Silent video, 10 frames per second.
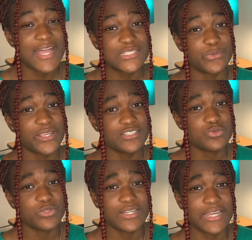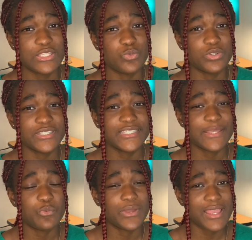As a warehouse worker, you work
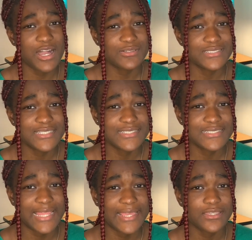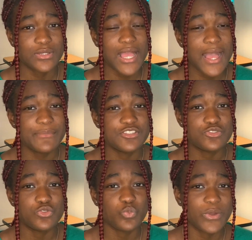in warehouses like
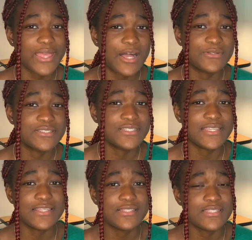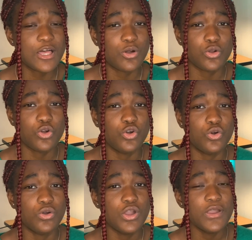Amazon warehouses,
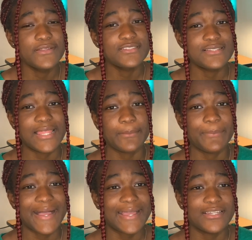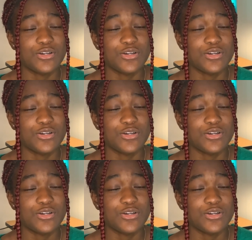Selco, to like pack